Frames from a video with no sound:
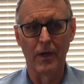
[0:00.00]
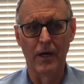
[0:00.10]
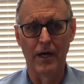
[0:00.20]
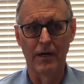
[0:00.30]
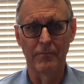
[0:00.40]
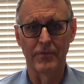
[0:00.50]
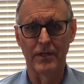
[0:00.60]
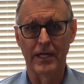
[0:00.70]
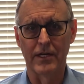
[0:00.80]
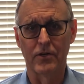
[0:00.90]
The
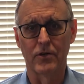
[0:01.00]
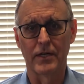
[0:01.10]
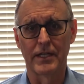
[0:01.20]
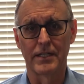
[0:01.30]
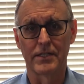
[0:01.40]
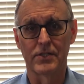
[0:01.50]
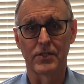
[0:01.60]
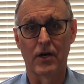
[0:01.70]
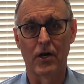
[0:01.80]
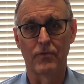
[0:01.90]
letter is
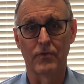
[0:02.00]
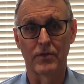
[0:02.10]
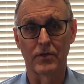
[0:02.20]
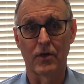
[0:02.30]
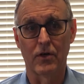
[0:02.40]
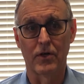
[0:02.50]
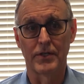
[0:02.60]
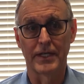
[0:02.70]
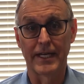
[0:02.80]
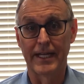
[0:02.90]
often
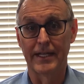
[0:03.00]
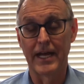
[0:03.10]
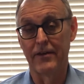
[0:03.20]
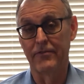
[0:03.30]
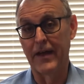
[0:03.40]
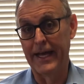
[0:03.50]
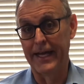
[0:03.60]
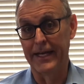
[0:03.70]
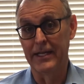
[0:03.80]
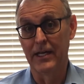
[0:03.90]
called an
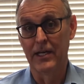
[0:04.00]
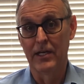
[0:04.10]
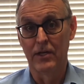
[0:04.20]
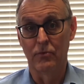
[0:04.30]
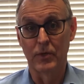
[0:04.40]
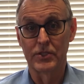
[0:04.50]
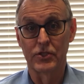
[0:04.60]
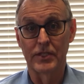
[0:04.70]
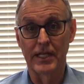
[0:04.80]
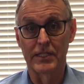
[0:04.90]
NFA, which
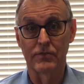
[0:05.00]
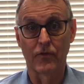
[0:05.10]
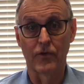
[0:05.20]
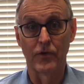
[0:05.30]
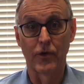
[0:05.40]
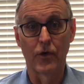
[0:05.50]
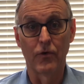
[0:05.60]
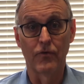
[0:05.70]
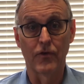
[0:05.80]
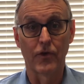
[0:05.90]
stands for
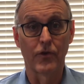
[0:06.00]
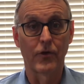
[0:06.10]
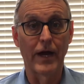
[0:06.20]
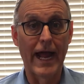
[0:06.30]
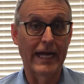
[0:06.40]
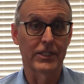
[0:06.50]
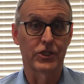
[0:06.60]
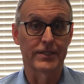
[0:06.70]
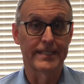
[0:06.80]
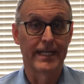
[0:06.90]
no further
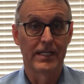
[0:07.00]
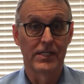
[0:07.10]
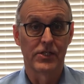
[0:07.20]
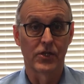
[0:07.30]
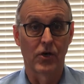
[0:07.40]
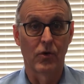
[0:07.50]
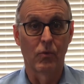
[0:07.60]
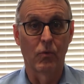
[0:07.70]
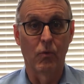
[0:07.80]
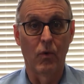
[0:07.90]
action. So
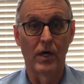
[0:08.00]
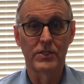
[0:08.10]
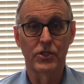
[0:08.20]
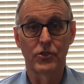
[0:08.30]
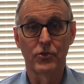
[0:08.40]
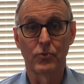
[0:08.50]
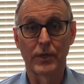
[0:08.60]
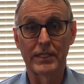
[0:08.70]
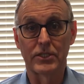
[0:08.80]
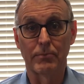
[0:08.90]
once you
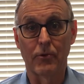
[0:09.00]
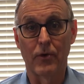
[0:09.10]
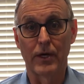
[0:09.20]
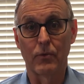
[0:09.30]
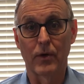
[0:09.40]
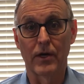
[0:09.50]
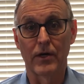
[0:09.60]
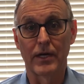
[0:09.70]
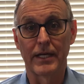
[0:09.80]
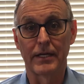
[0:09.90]
reach the point
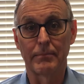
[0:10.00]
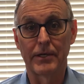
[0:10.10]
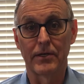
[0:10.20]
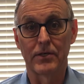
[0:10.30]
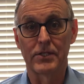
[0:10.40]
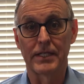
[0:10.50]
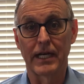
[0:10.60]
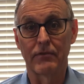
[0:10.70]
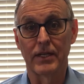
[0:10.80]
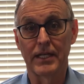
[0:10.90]
where it appears that
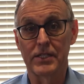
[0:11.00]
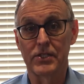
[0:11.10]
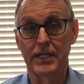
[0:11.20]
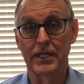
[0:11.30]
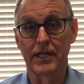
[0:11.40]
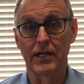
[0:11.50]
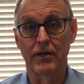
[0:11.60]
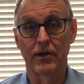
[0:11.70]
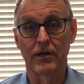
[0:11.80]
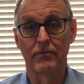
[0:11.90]
everything is taken
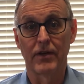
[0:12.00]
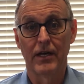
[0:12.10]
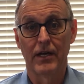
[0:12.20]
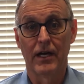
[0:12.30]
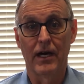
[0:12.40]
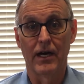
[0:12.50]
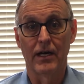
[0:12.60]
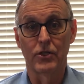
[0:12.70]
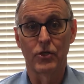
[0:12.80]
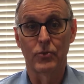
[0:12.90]
care of,
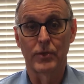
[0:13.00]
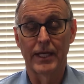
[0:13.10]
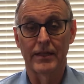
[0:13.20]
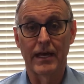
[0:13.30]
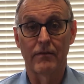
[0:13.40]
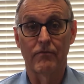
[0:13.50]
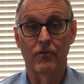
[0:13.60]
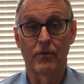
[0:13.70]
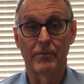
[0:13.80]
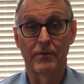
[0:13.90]
you get that
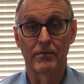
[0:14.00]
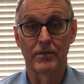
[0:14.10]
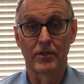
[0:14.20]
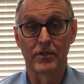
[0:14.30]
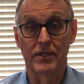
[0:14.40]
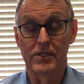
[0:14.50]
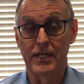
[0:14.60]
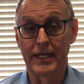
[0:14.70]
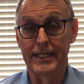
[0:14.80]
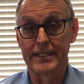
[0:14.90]
from the
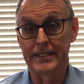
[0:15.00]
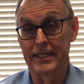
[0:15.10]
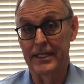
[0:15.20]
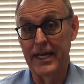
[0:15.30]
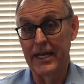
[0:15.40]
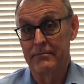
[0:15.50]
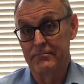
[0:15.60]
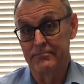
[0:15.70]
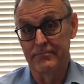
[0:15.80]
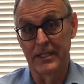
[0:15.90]
state, and then that
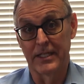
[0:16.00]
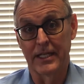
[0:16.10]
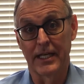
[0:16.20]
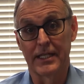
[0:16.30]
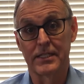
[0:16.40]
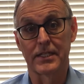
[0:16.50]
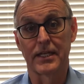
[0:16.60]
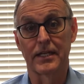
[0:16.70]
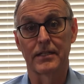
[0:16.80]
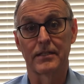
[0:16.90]
indicates
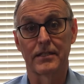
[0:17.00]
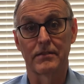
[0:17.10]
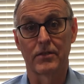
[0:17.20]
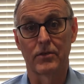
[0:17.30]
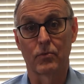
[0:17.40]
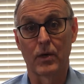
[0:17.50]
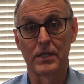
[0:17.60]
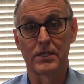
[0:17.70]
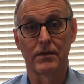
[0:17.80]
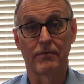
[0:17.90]
that there
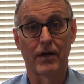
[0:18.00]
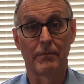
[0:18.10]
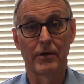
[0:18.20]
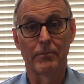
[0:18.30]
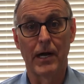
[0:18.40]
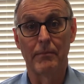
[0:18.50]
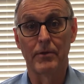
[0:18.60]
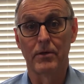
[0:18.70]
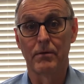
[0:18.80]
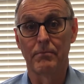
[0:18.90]
was an environmental
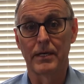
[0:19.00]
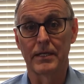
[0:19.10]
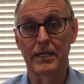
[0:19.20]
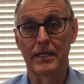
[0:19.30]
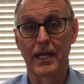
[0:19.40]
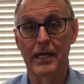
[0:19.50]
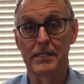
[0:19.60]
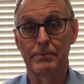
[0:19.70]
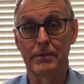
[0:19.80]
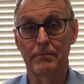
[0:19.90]
problem, but it
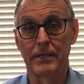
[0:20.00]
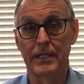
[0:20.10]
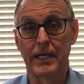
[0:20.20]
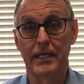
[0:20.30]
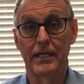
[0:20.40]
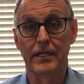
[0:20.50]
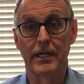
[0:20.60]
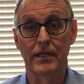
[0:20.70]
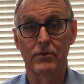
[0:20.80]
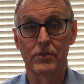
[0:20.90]
has been mediated
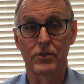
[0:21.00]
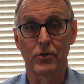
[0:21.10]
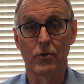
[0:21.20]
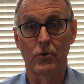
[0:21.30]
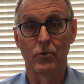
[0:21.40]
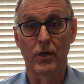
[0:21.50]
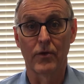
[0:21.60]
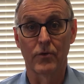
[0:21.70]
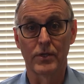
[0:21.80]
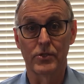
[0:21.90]
and there's no
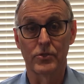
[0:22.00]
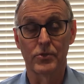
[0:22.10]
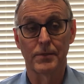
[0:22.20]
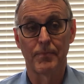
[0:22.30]
other issues.